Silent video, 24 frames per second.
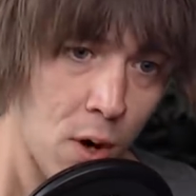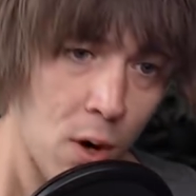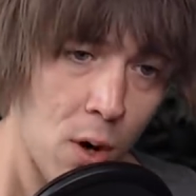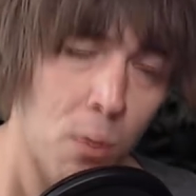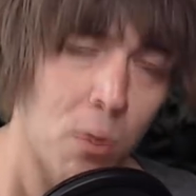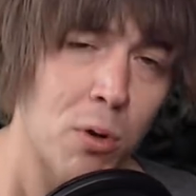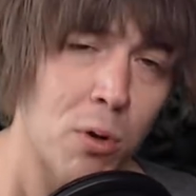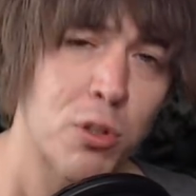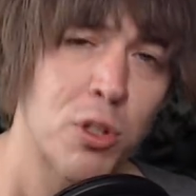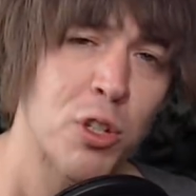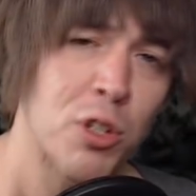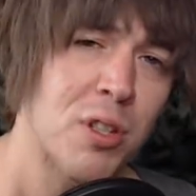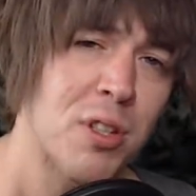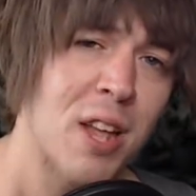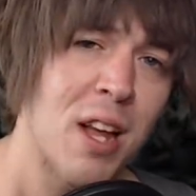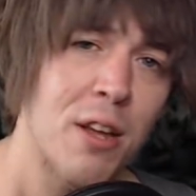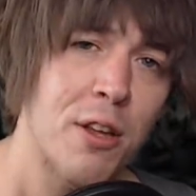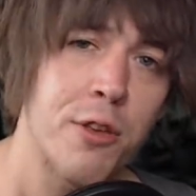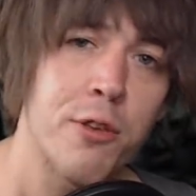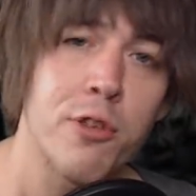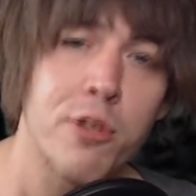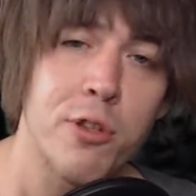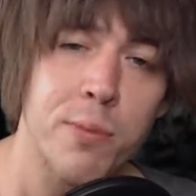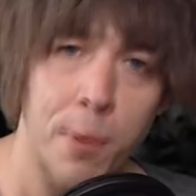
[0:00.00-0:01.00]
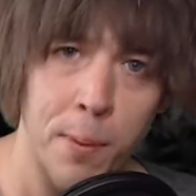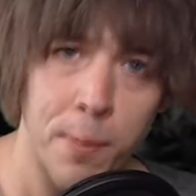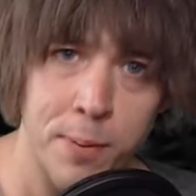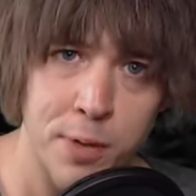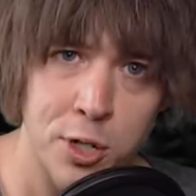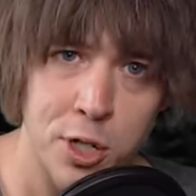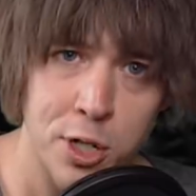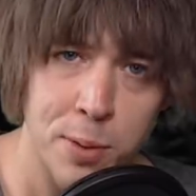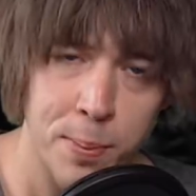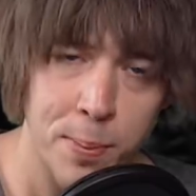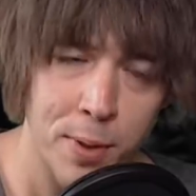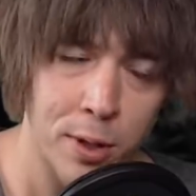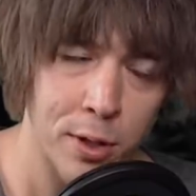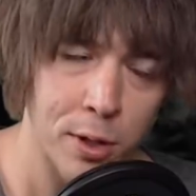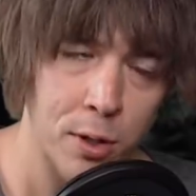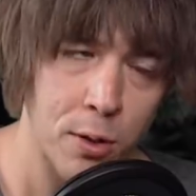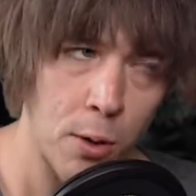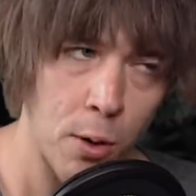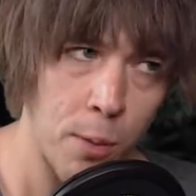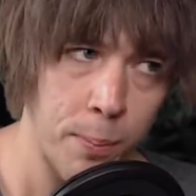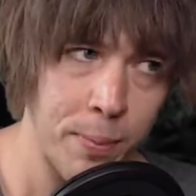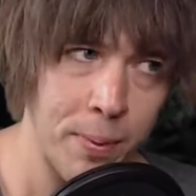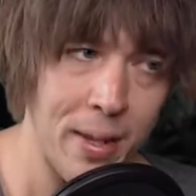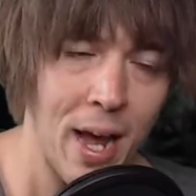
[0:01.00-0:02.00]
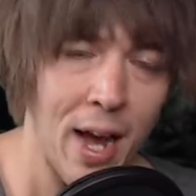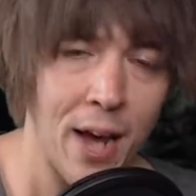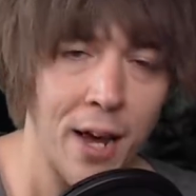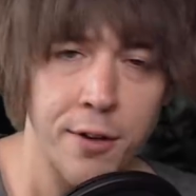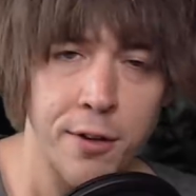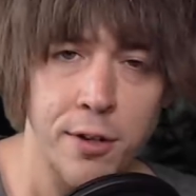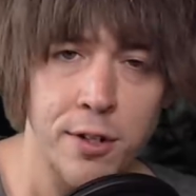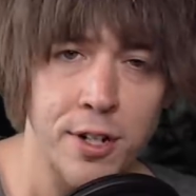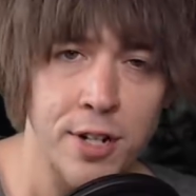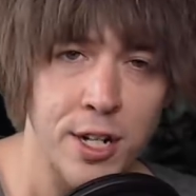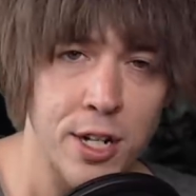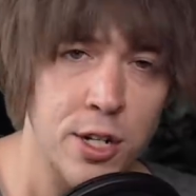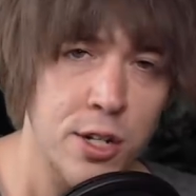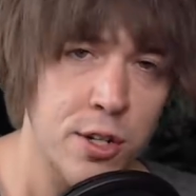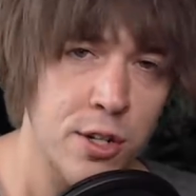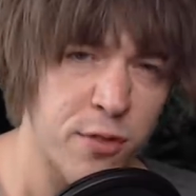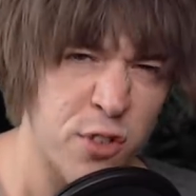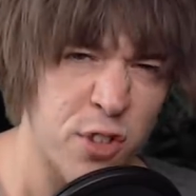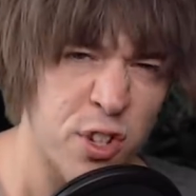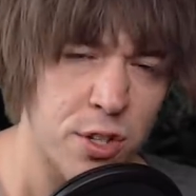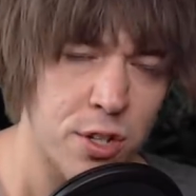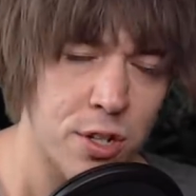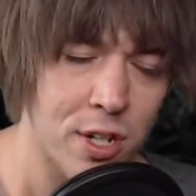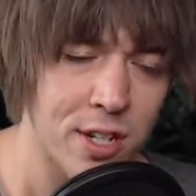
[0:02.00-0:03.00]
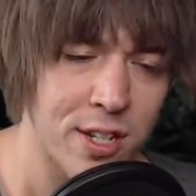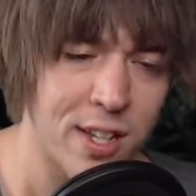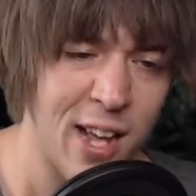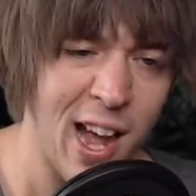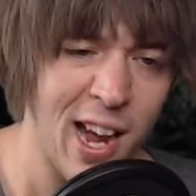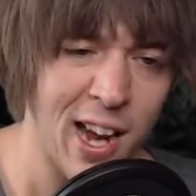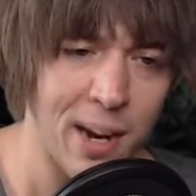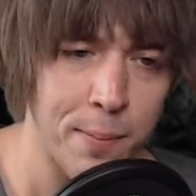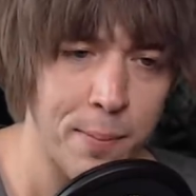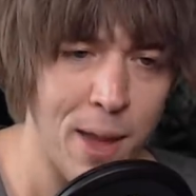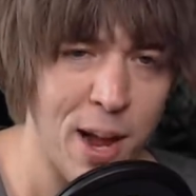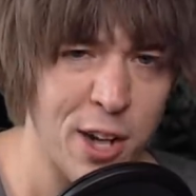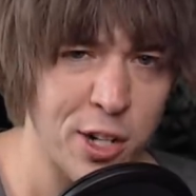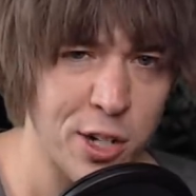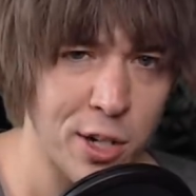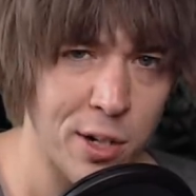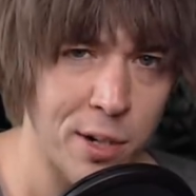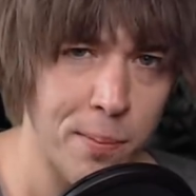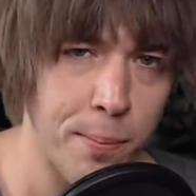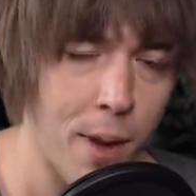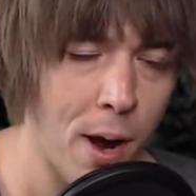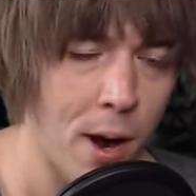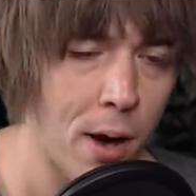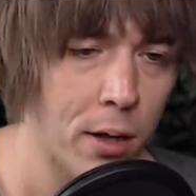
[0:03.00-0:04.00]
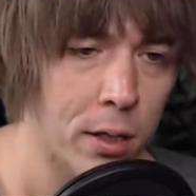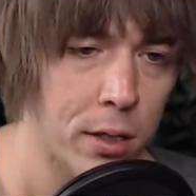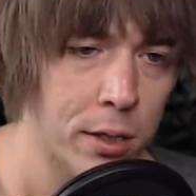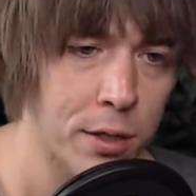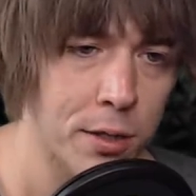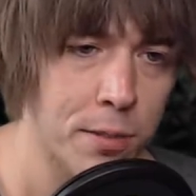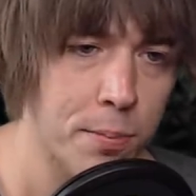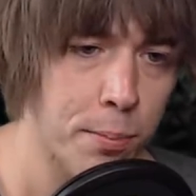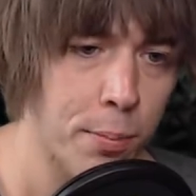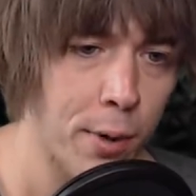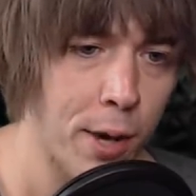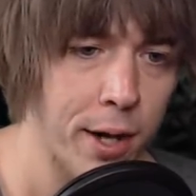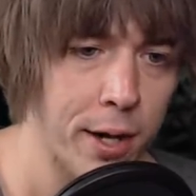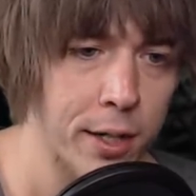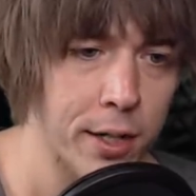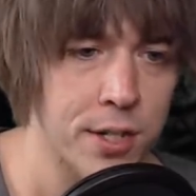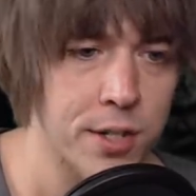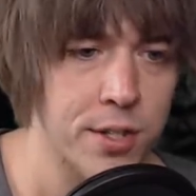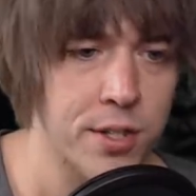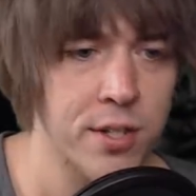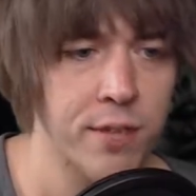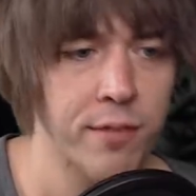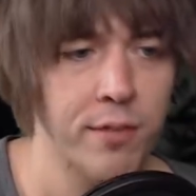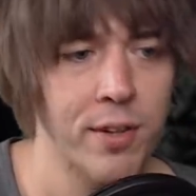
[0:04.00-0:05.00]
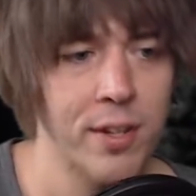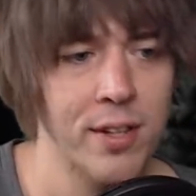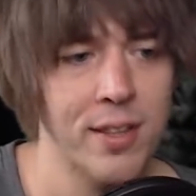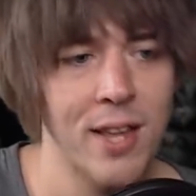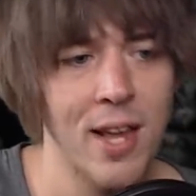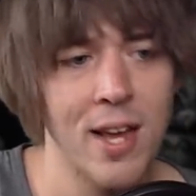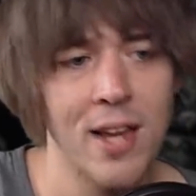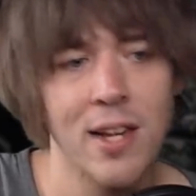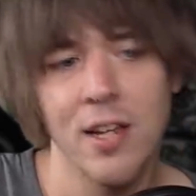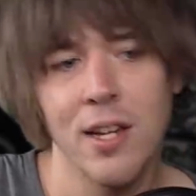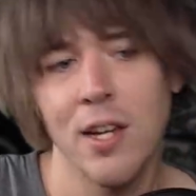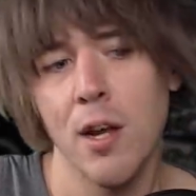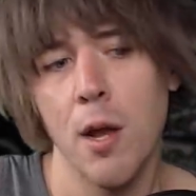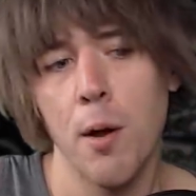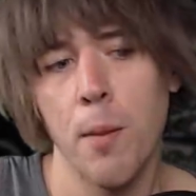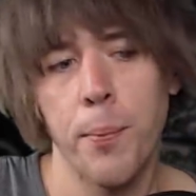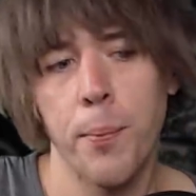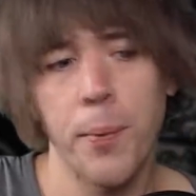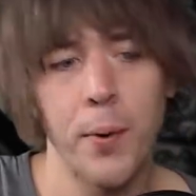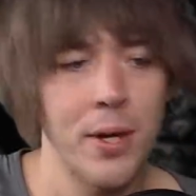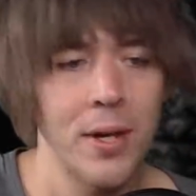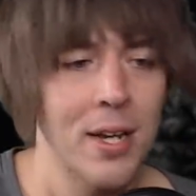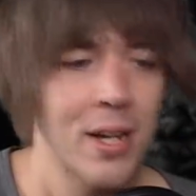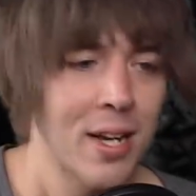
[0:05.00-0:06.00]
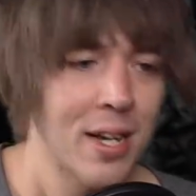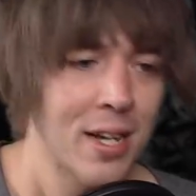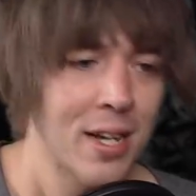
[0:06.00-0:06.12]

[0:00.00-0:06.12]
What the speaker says: Well, she's not usable, but she'd be able to go beyond her niche of just an attack, magic, impaler, and breaker, and stuff like that. But